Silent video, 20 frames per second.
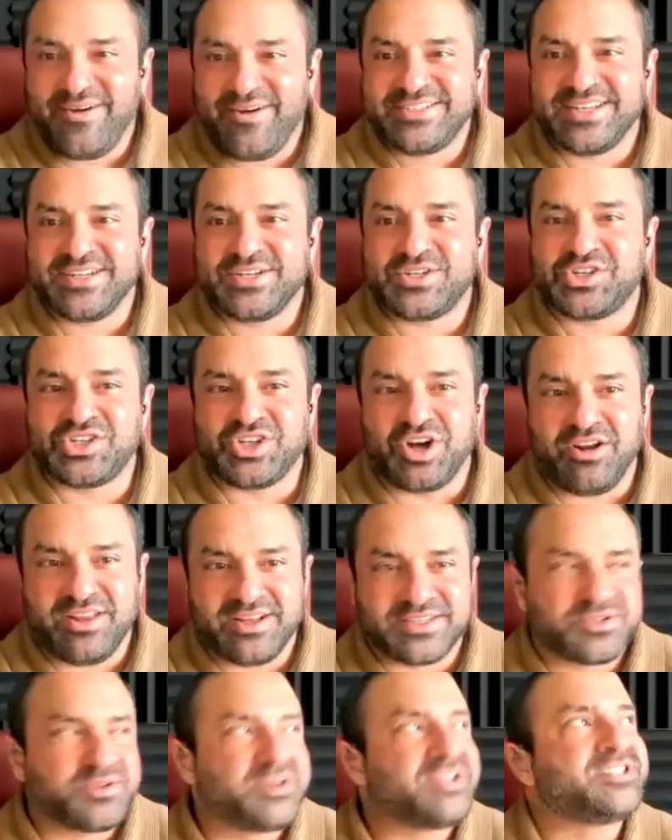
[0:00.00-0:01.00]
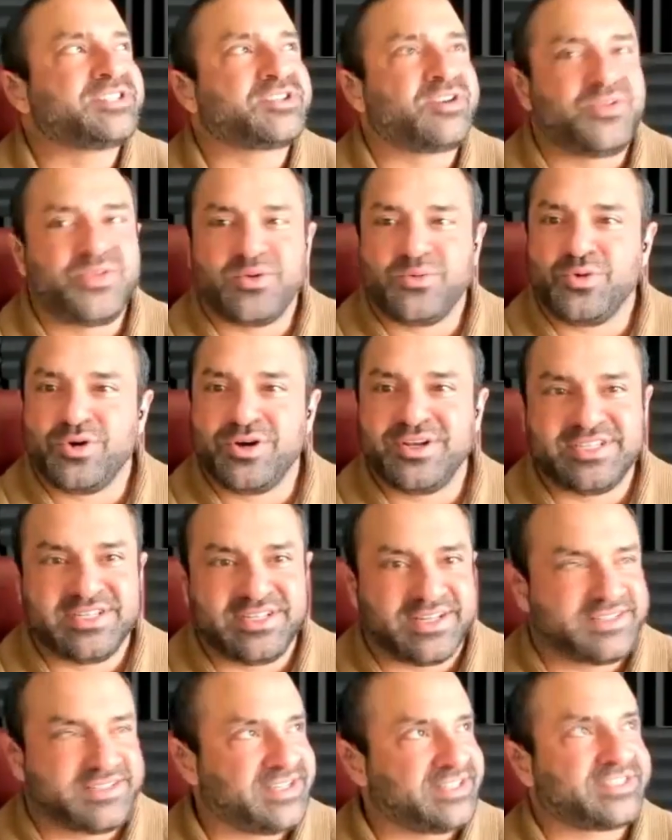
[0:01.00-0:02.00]
he's in Charlotte, so he can just go in the woods and
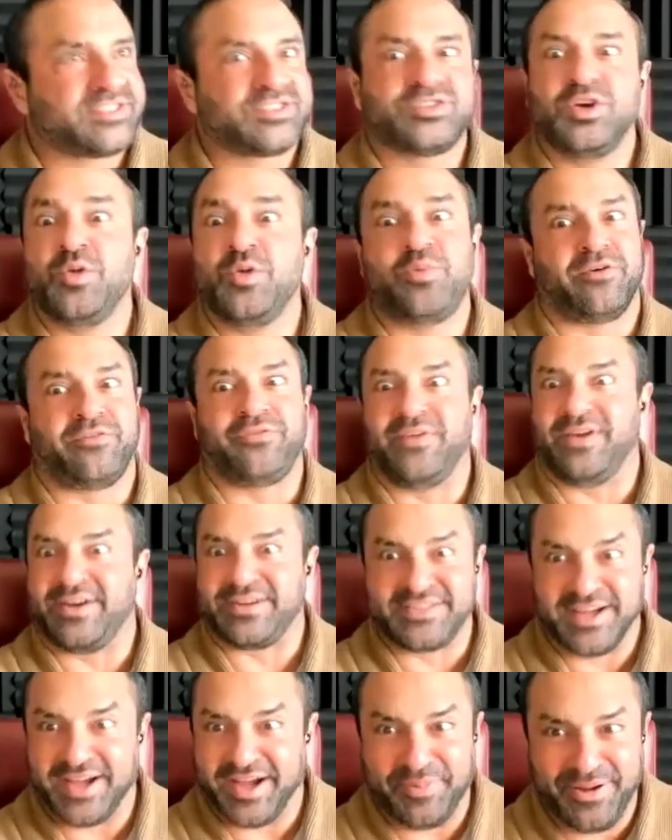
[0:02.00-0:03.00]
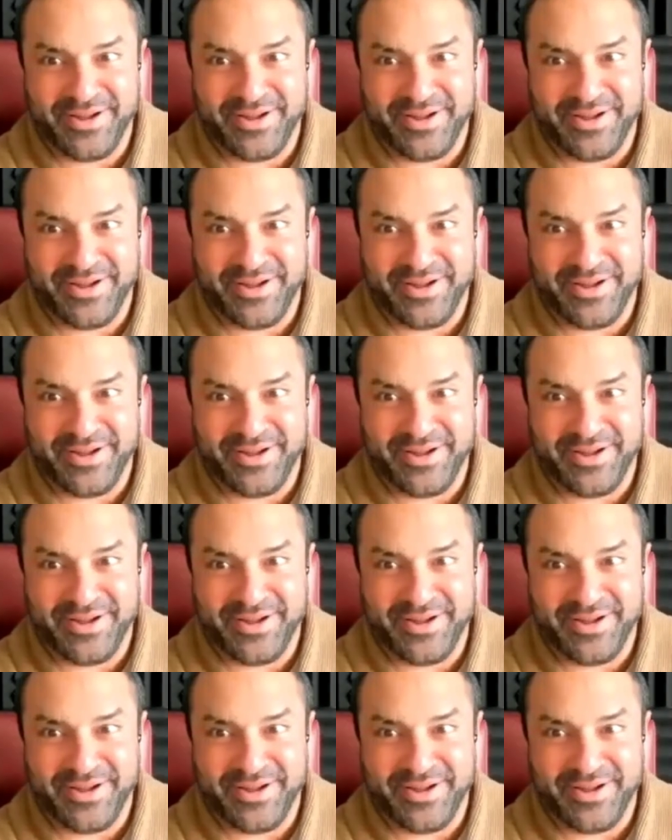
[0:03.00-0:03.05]
get just super fucked up.